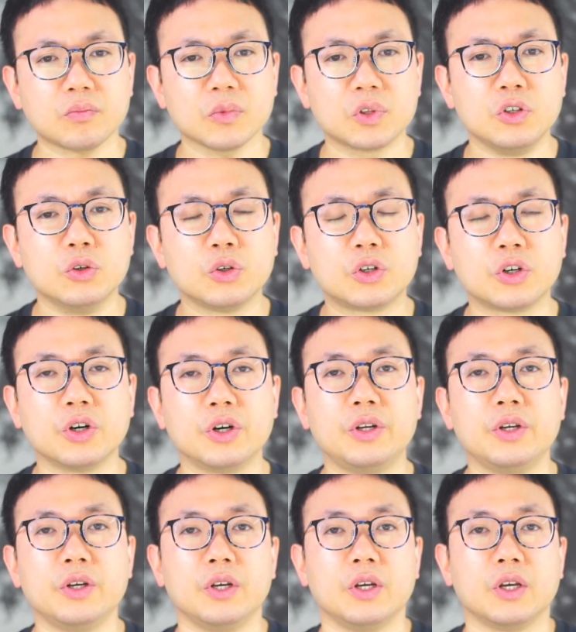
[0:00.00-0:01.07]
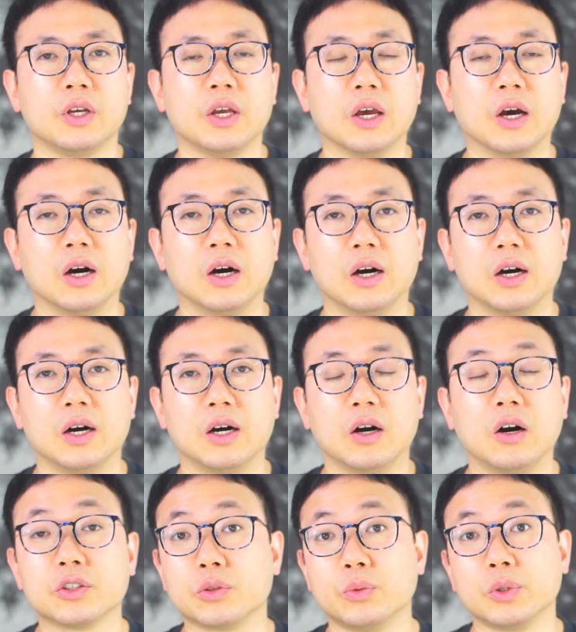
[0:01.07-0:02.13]
You could
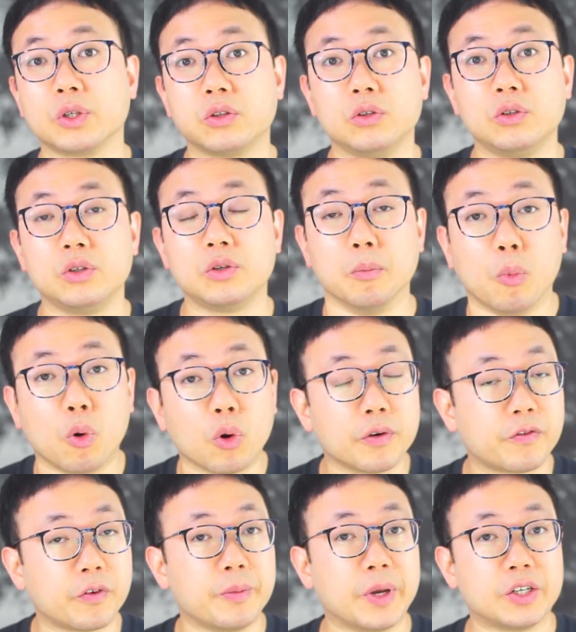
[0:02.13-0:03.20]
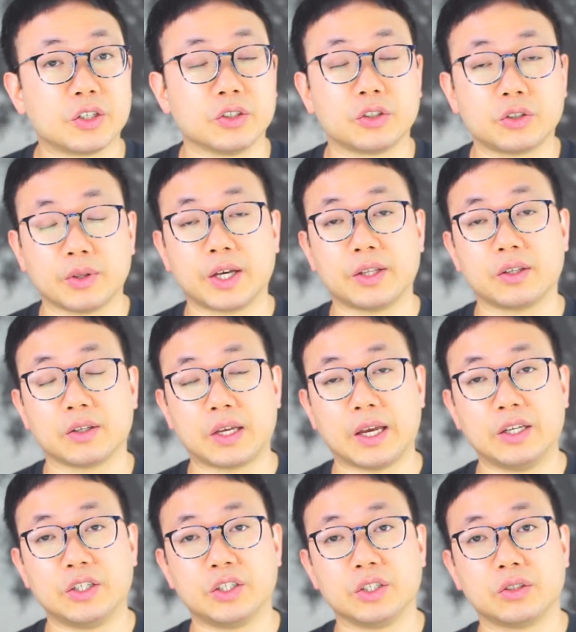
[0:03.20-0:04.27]
also include more information so that the
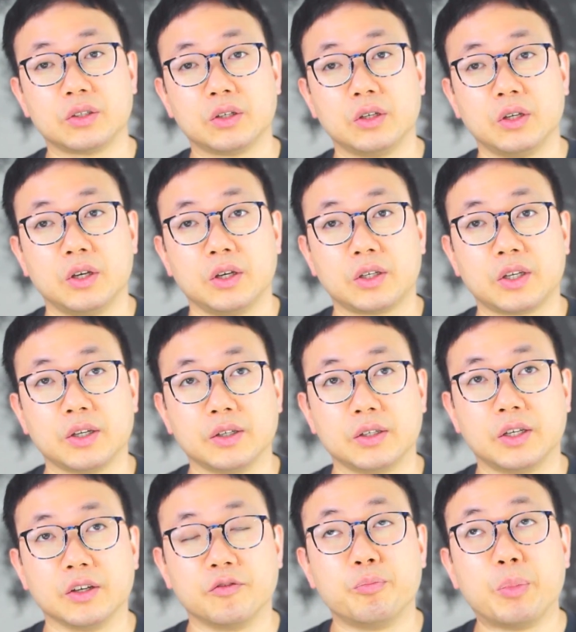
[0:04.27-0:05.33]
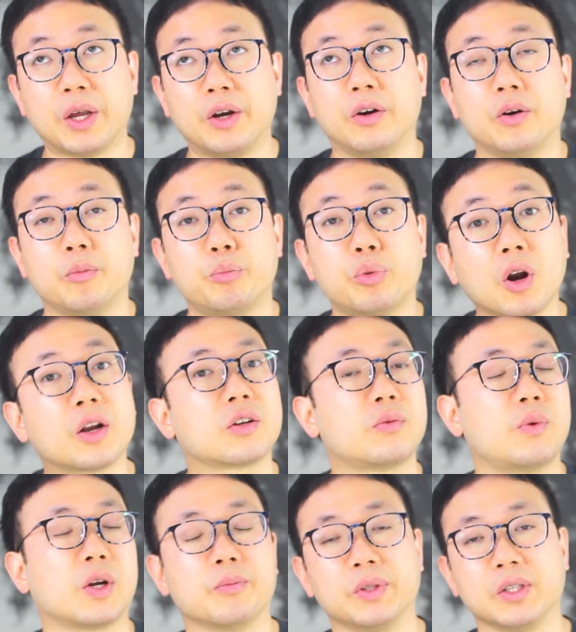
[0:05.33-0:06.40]
agent can give better product
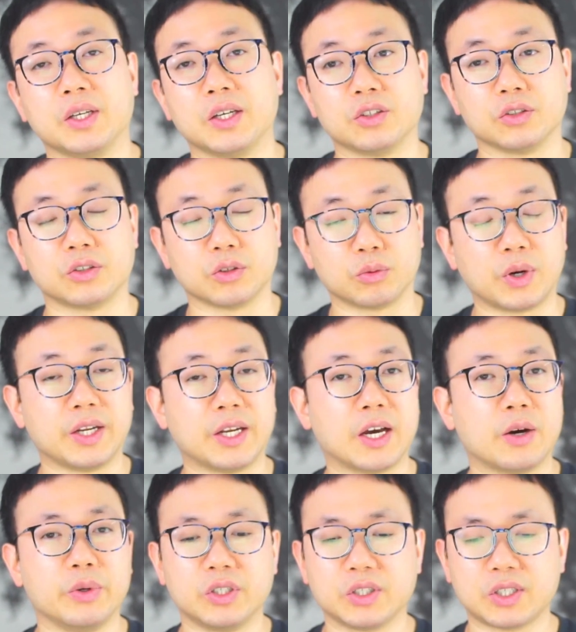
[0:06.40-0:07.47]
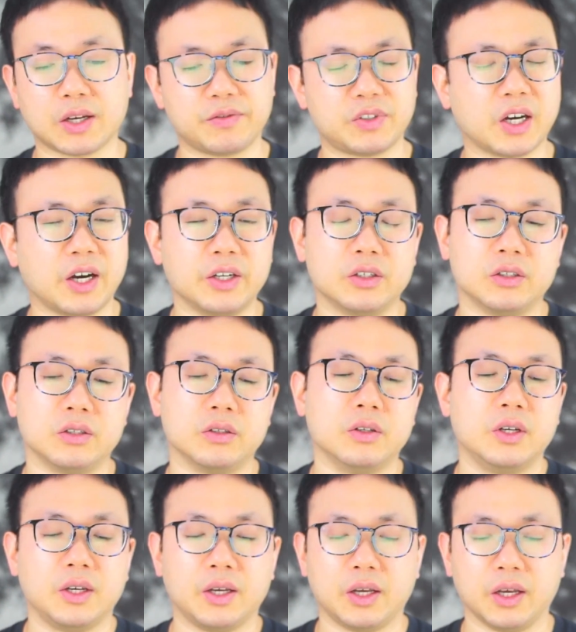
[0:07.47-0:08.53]
recommendations. So right now we just have title
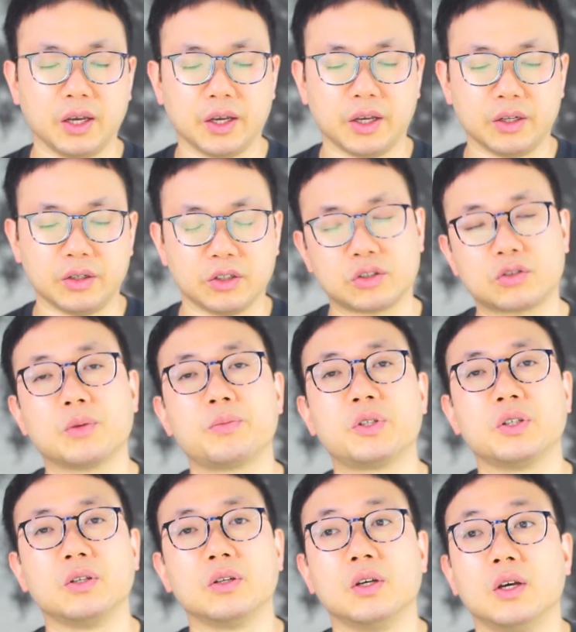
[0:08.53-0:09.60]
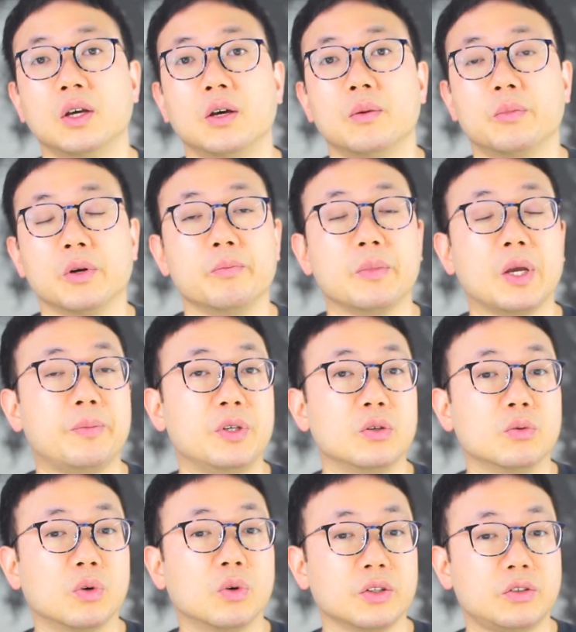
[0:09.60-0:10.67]
and description, but maybe
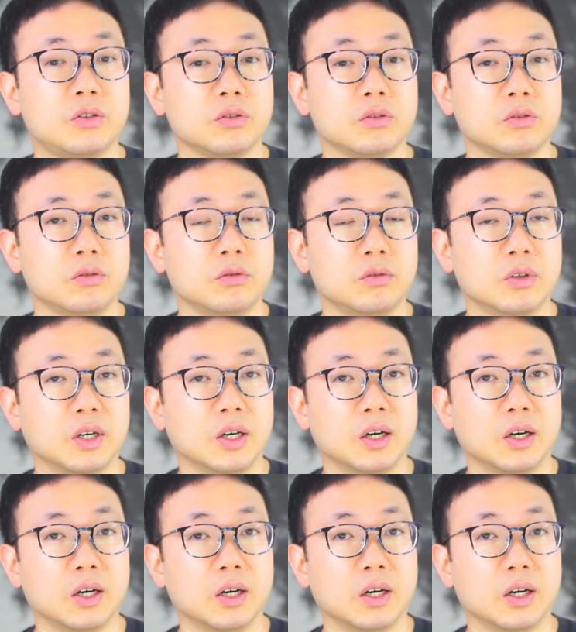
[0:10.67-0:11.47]
you want to